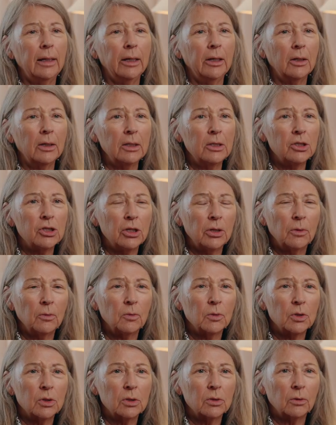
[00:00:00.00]
air conditioning
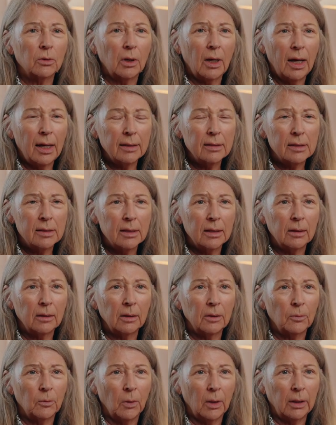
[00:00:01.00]
was
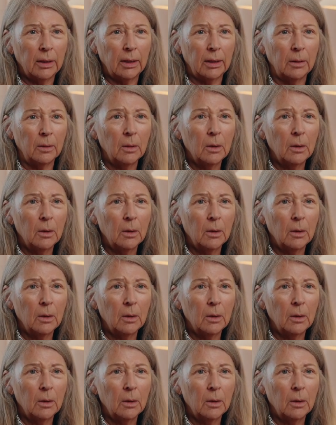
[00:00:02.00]
constantly running.